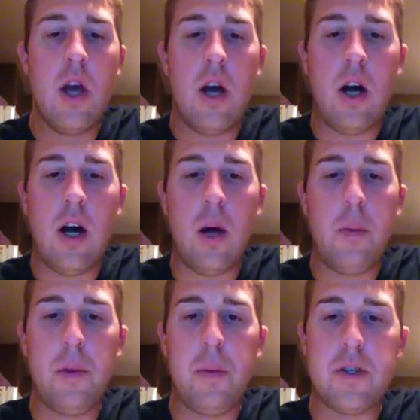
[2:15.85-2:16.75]

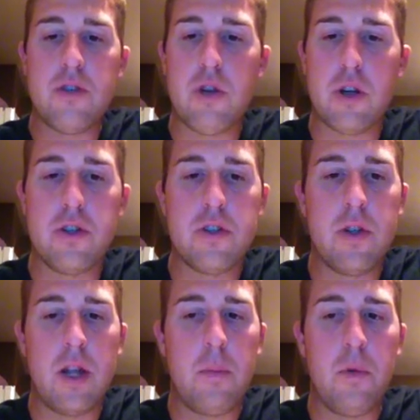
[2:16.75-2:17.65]
ability-based instruction is
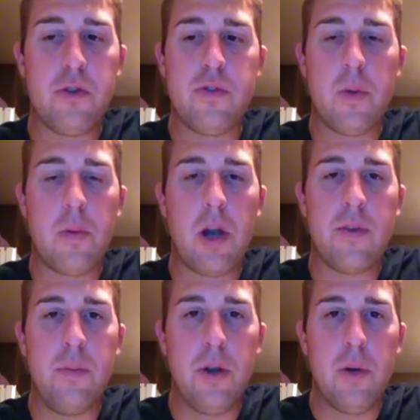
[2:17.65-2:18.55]
something that most of you are probably
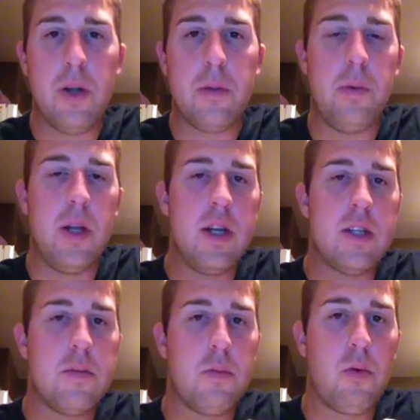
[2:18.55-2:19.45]
familiar with, but
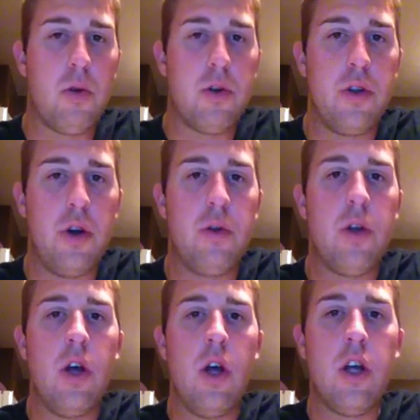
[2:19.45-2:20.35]
it's important to note
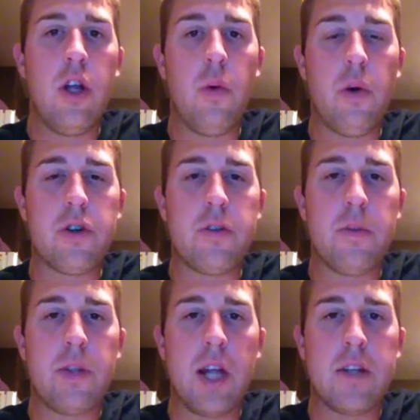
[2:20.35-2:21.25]
what are some
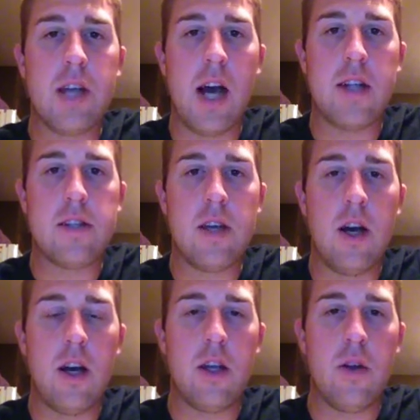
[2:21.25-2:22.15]
things that
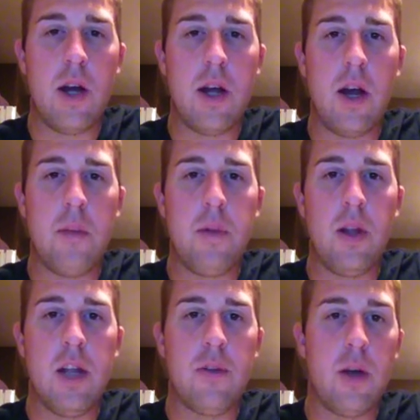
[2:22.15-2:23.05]
I
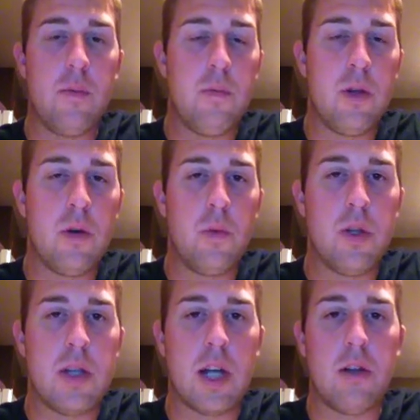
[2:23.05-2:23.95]
believe, or that we
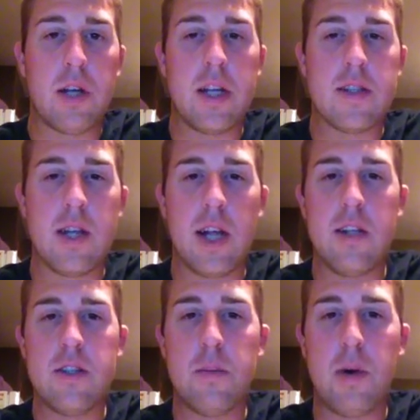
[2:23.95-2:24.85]
take a look at it saying, hey,
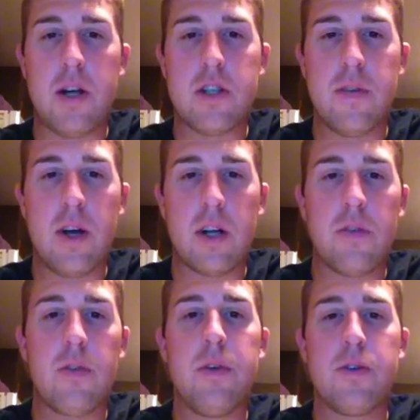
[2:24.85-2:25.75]
this is a positive
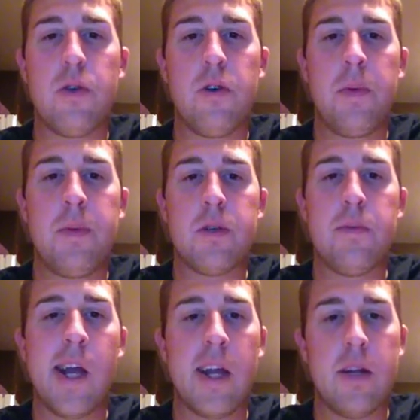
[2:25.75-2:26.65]
outcome from this. What are maybe some
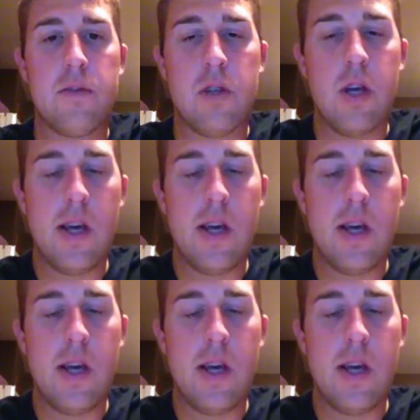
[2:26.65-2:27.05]
negatives